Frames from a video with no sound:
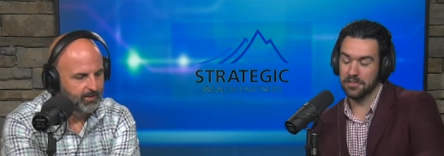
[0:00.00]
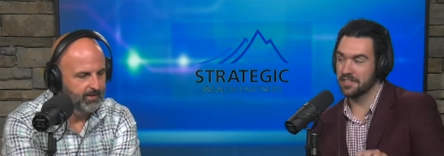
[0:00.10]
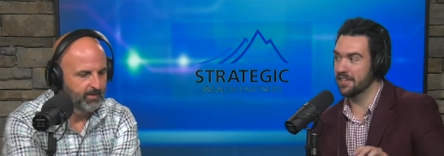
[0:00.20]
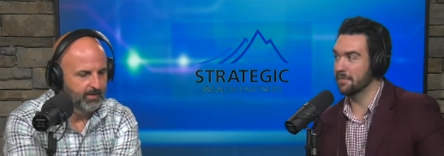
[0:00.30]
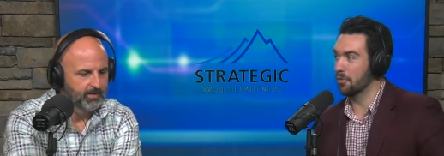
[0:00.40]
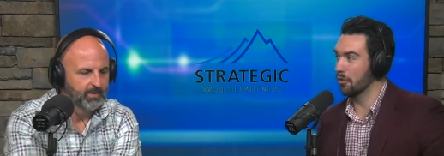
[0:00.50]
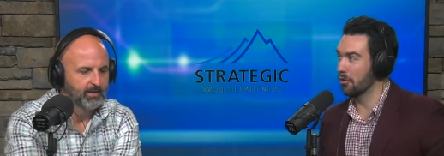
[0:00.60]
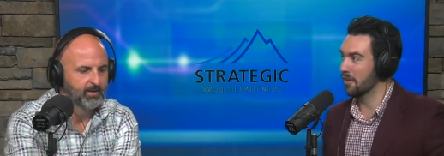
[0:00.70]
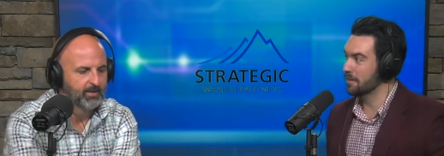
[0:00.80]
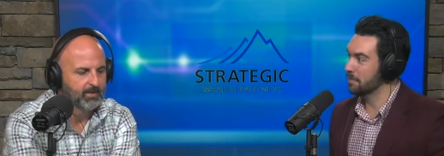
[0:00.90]
Speaker 1: seeing
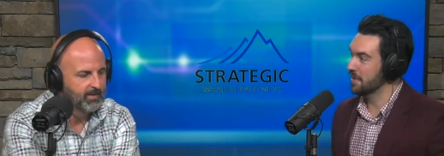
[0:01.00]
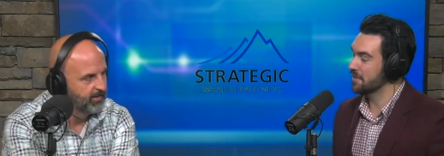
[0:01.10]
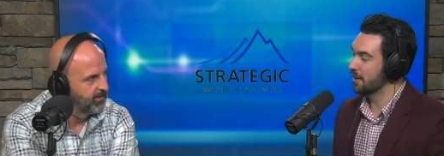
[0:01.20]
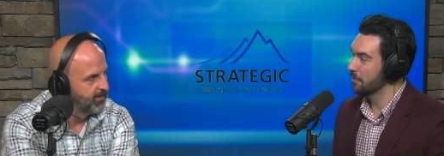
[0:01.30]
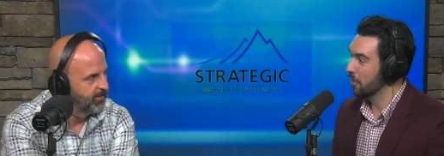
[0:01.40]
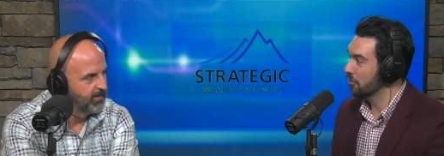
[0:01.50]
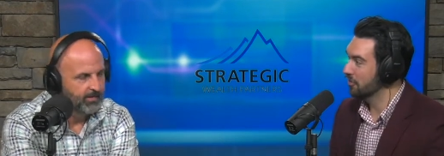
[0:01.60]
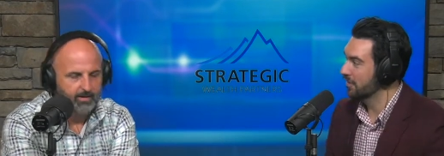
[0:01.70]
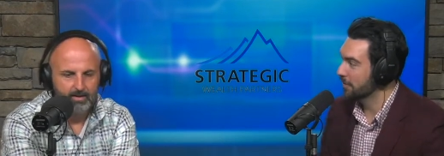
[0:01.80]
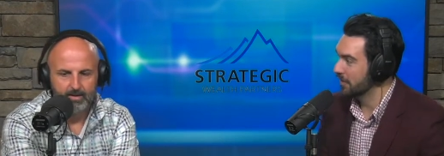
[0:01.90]
more that's based on
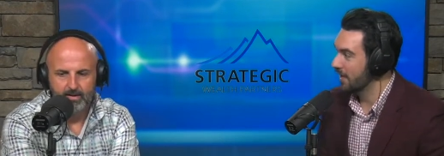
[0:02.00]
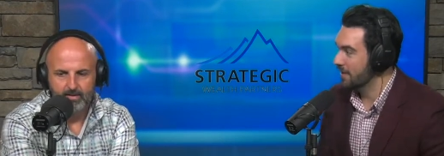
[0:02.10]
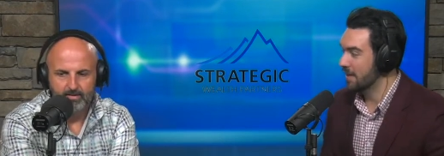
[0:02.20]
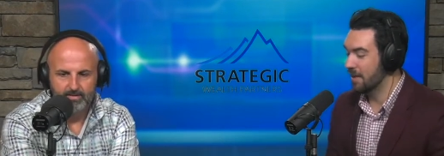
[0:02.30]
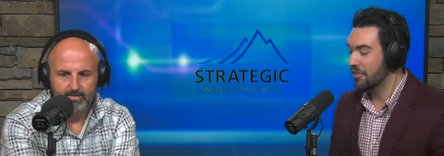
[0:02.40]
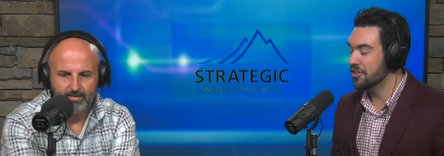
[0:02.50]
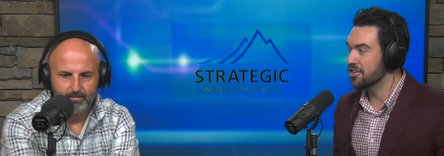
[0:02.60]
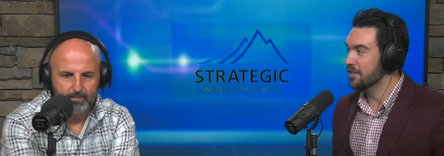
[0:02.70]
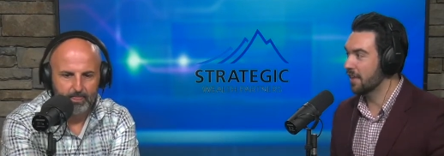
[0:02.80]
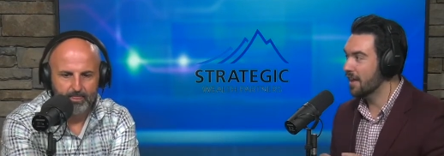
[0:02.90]
emotion, but uh, nothing
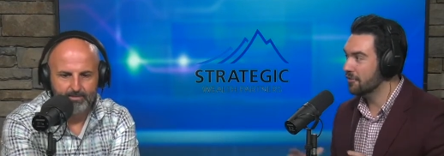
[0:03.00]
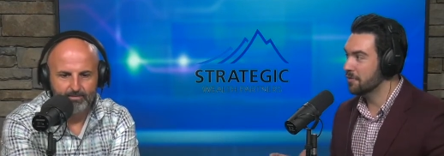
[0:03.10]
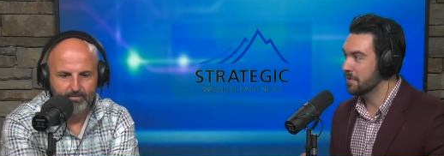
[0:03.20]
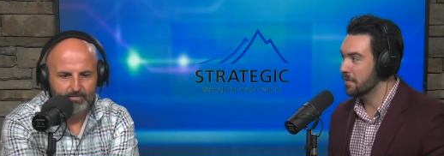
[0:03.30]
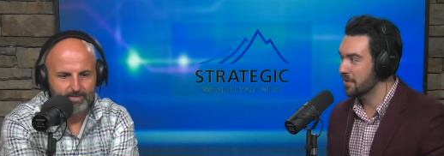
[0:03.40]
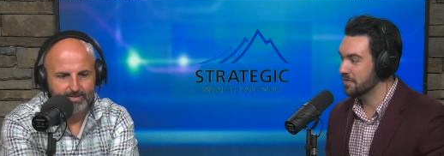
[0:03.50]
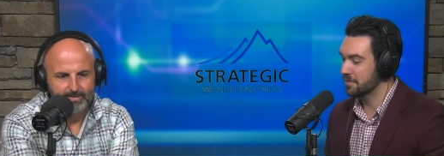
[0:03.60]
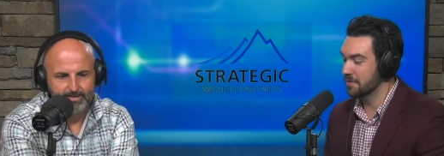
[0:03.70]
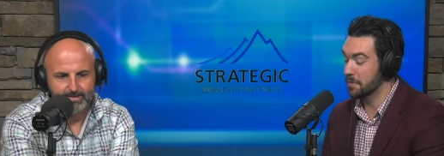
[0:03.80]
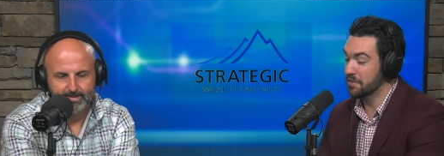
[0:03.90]
in life should be
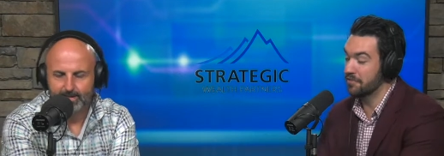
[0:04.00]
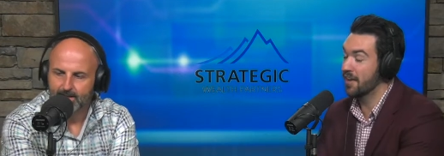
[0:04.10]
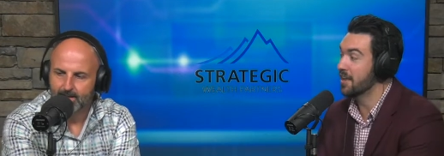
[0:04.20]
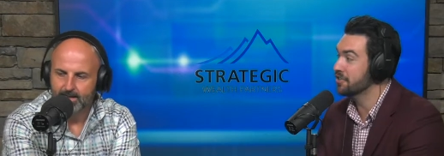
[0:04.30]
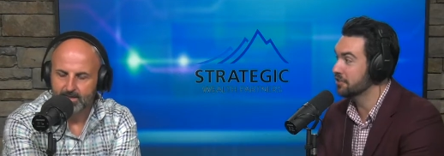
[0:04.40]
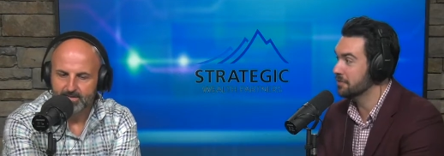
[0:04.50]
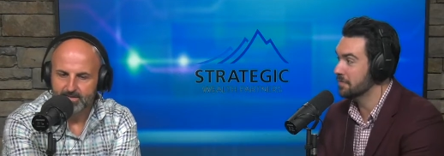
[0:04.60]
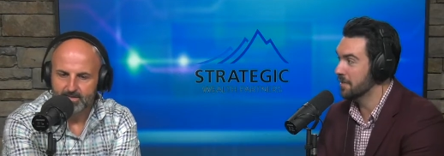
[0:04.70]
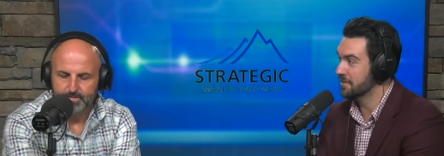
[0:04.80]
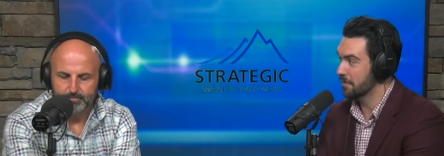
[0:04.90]
based, especially financially, should
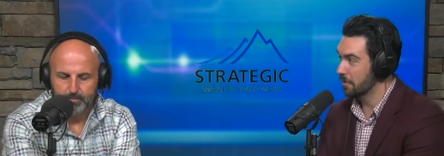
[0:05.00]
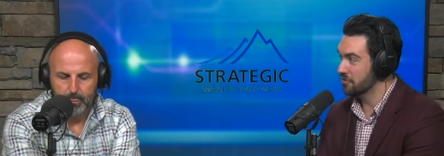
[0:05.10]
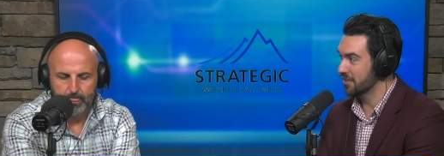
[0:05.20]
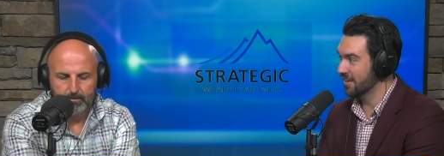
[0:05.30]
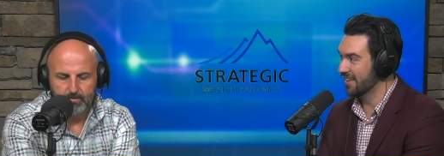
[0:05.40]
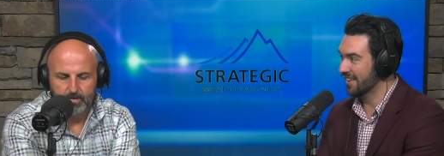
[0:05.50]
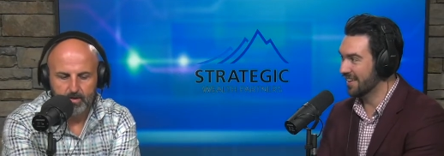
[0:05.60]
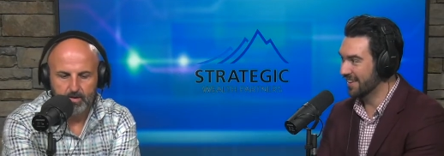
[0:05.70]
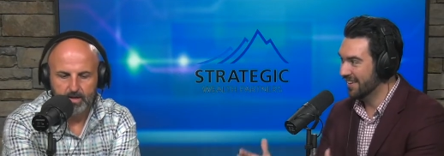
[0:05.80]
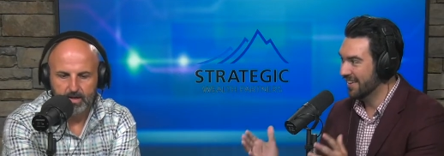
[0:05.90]
be based on emotion. Like
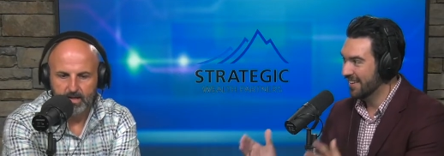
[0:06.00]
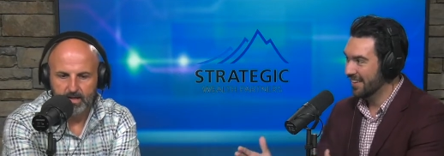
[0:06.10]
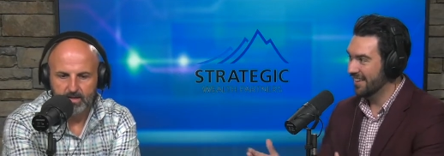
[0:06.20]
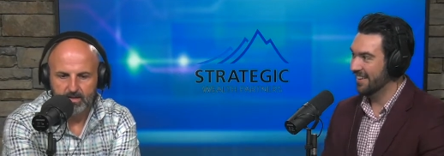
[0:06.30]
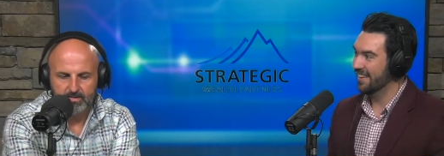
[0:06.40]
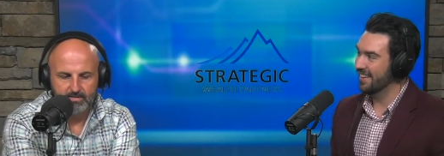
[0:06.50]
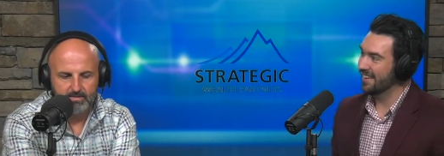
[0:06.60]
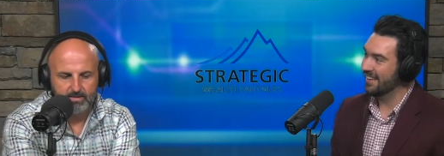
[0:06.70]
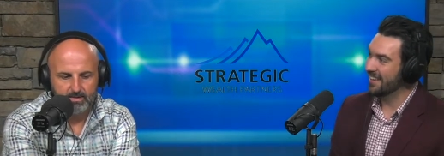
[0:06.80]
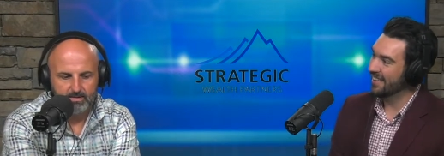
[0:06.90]
no,
Speaker 2: and that's
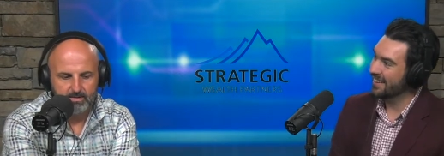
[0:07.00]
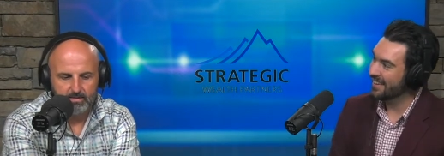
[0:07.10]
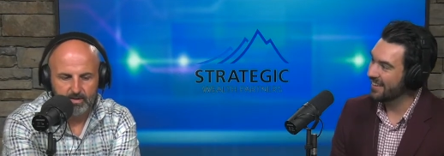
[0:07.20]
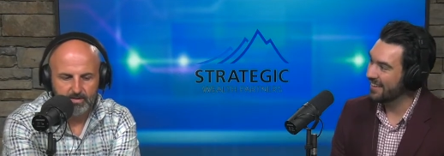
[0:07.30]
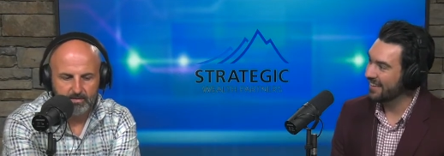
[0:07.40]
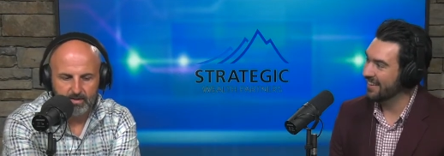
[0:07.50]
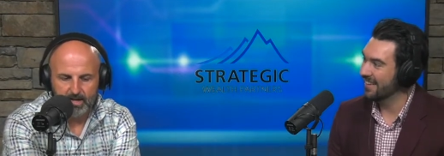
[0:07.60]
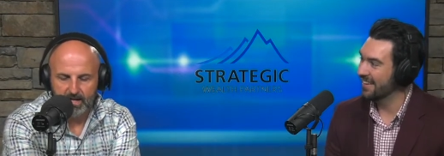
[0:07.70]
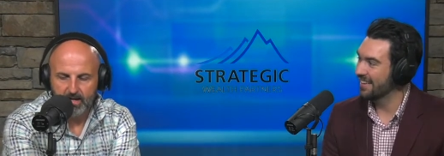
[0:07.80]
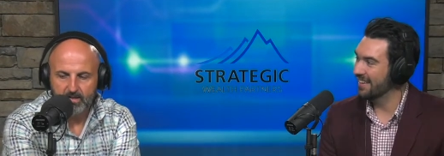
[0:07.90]
so nothing
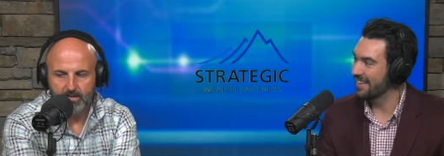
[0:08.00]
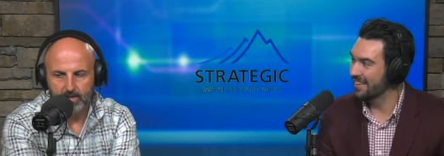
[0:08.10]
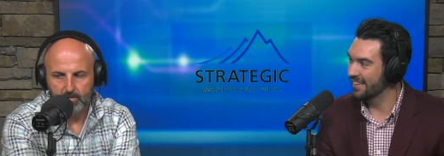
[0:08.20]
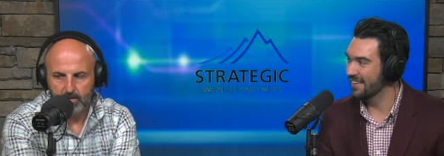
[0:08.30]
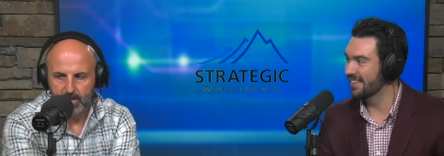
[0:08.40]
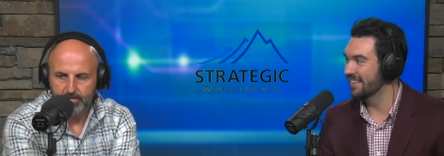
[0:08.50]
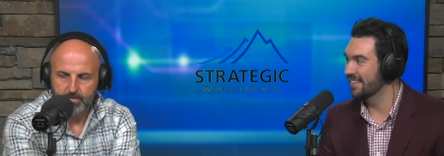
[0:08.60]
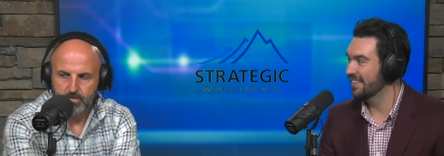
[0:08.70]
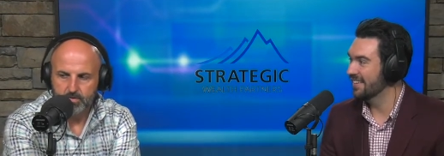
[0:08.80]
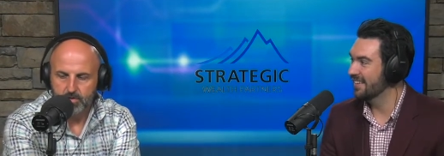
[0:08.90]
finan- anything in your
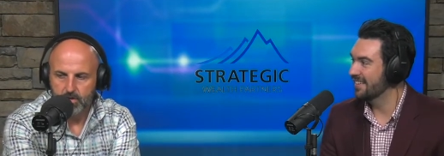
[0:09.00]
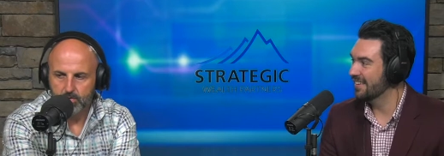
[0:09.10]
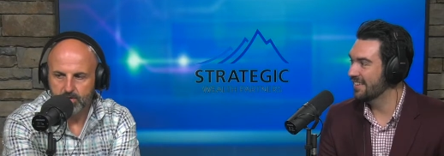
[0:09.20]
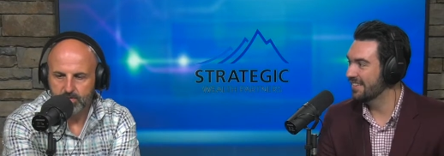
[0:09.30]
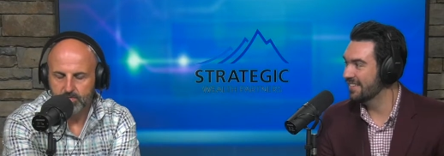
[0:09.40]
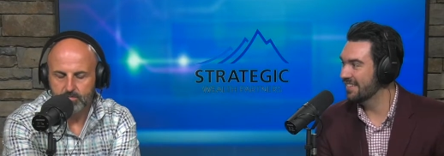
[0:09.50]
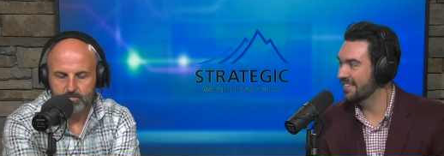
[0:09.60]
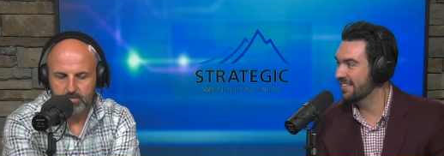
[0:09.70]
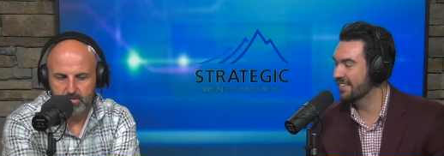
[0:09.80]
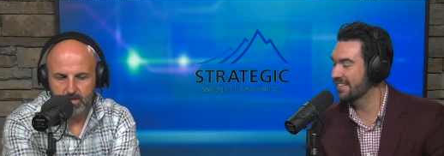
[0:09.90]
life you should always
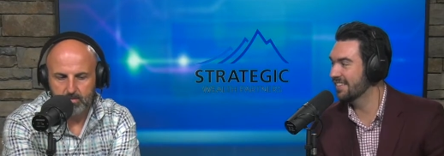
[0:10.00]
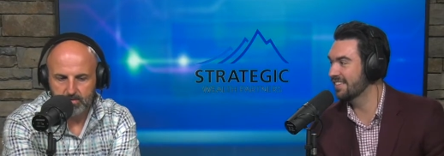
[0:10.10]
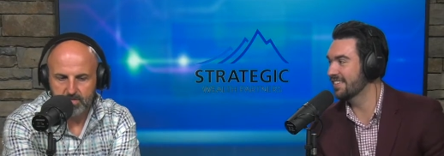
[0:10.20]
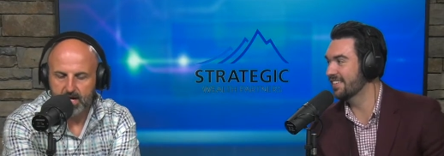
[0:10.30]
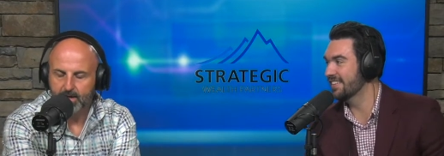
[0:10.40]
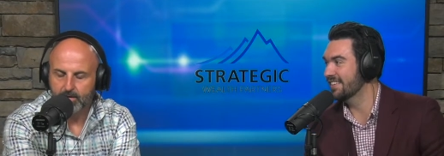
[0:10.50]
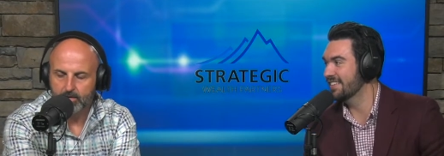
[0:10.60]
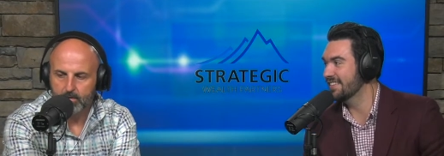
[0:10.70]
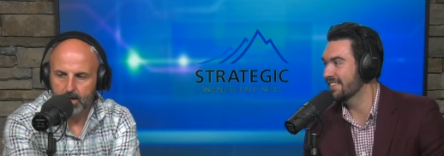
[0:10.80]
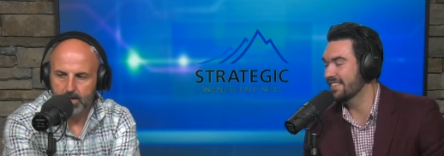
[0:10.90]
double check,
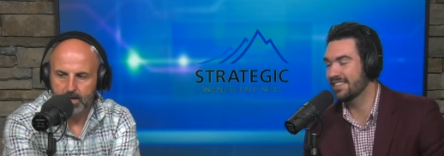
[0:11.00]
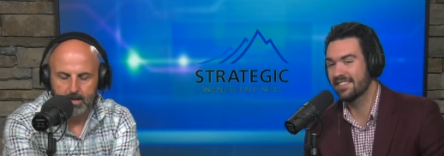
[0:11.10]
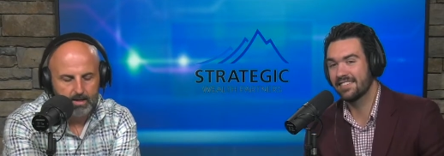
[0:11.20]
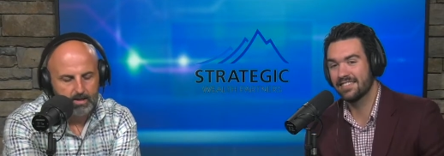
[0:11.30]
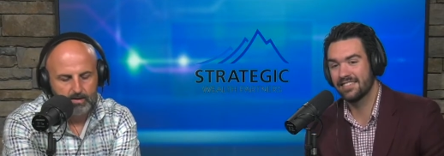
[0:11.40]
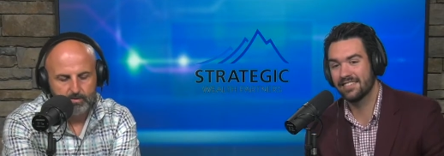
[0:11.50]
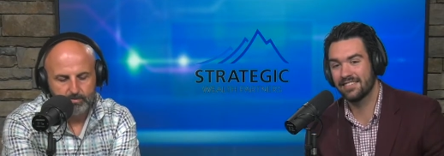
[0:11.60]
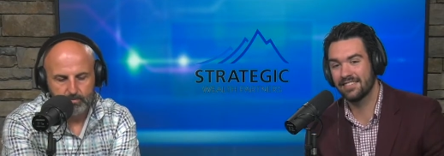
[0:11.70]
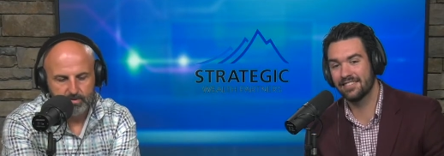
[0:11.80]
right? There's a